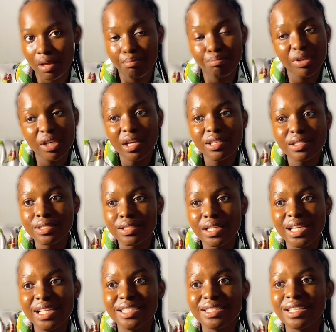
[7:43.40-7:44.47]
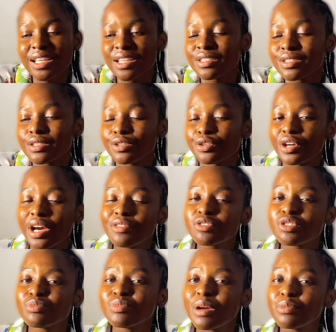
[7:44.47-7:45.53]
Because it's you have
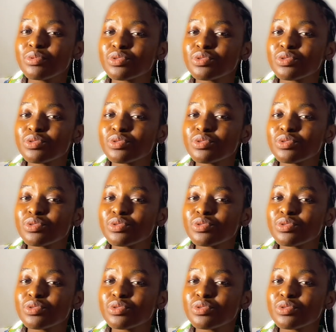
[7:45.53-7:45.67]
to be able